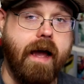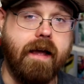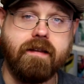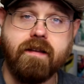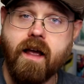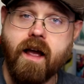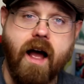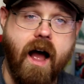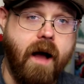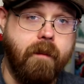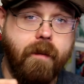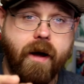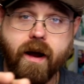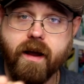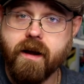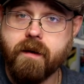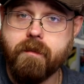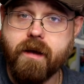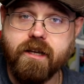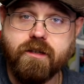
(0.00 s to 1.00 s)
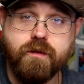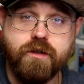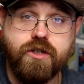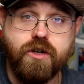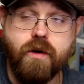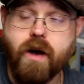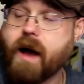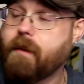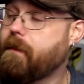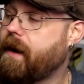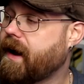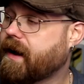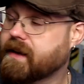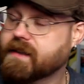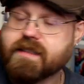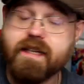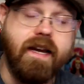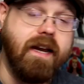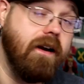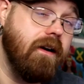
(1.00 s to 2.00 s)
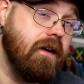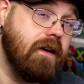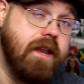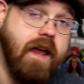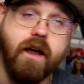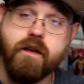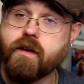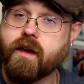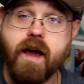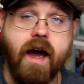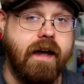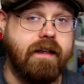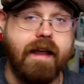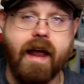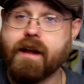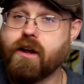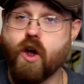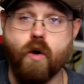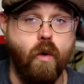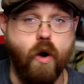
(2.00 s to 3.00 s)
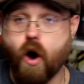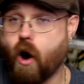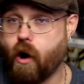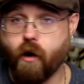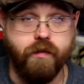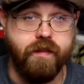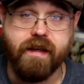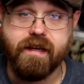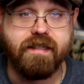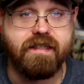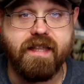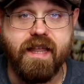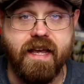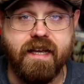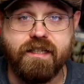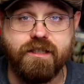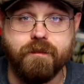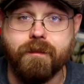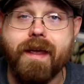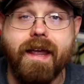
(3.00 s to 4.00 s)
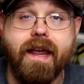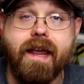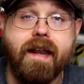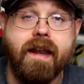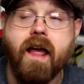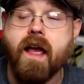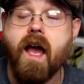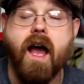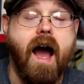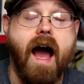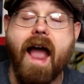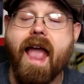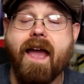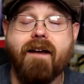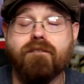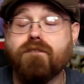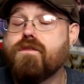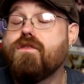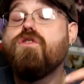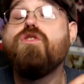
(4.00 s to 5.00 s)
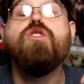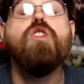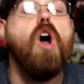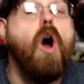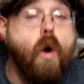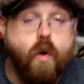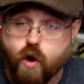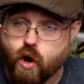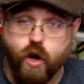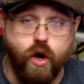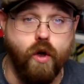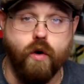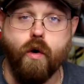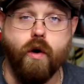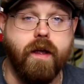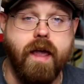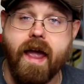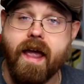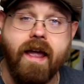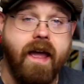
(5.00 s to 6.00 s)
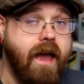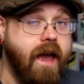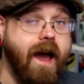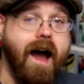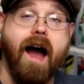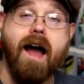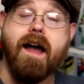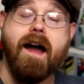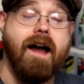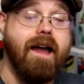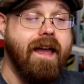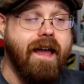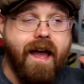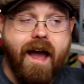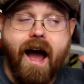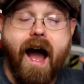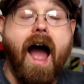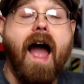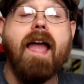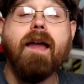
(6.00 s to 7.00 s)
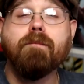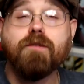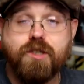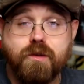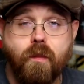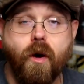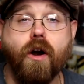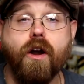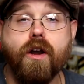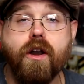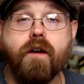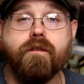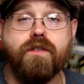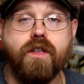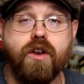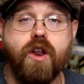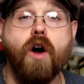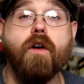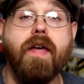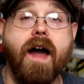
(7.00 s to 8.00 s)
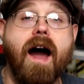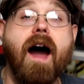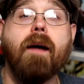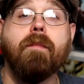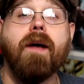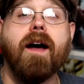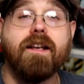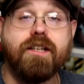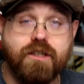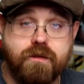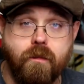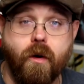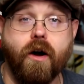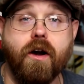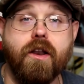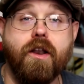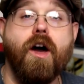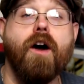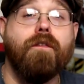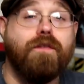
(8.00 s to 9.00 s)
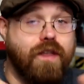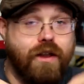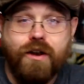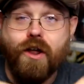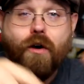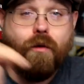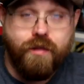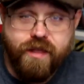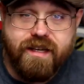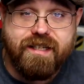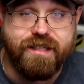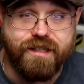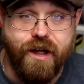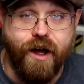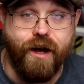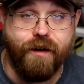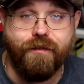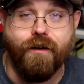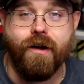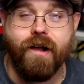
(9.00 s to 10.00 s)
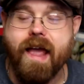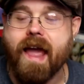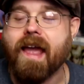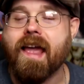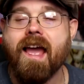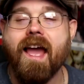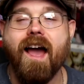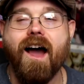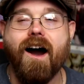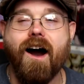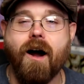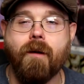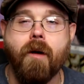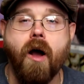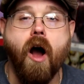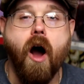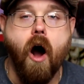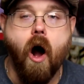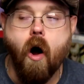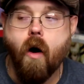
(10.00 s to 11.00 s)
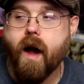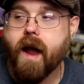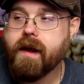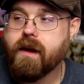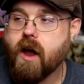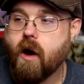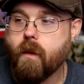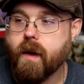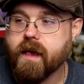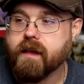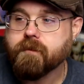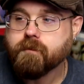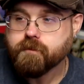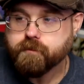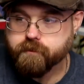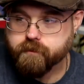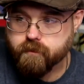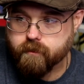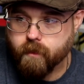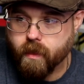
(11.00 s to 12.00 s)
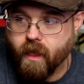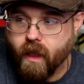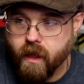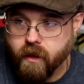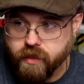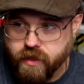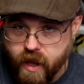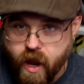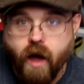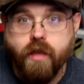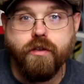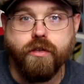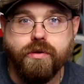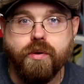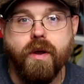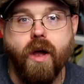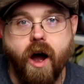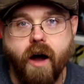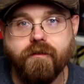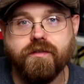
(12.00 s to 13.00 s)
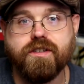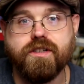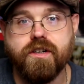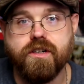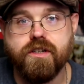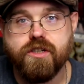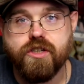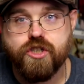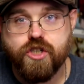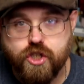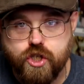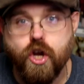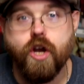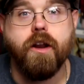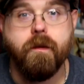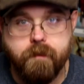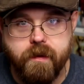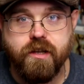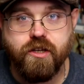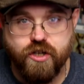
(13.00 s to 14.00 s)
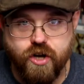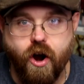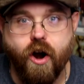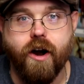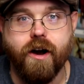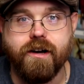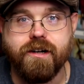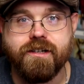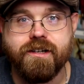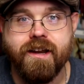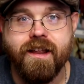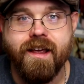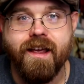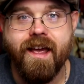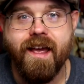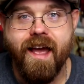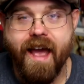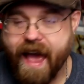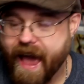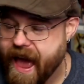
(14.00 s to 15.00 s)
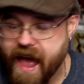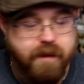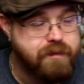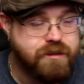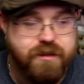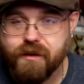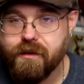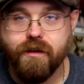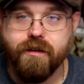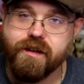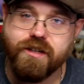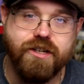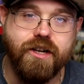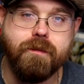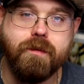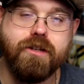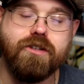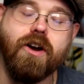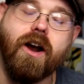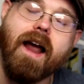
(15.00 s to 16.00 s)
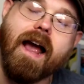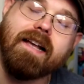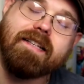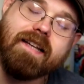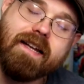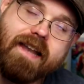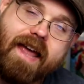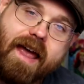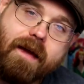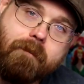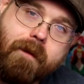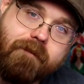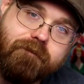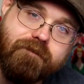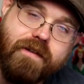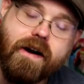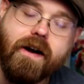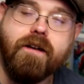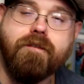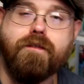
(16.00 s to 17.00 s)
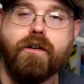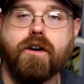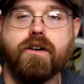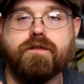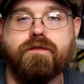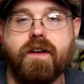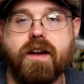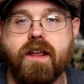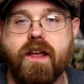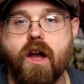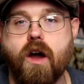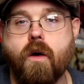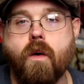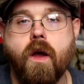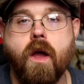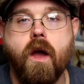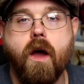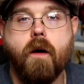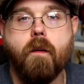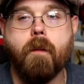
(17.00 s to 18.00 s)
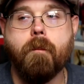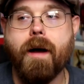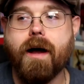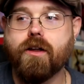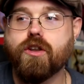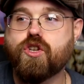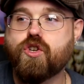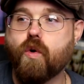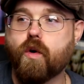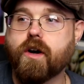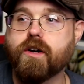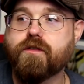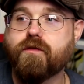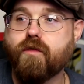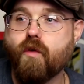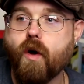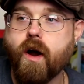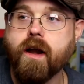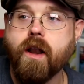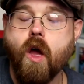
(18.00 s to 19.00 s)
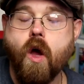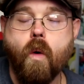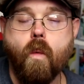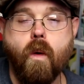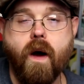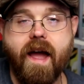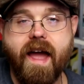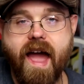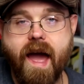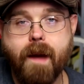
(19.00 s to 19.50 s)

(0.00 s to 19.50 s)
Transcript: guys, I'm not gonna mess with you. I'm not gonna sit here and tell you guys I know what all these things mean. I have no clue. Okay, I I, I am smart enough to know that I'm not smart enough to know this stuff. Okay, um, all I know is the other three officers should have been charged. Absolutely should have been charged. I said that in my very first video about George Floyd. What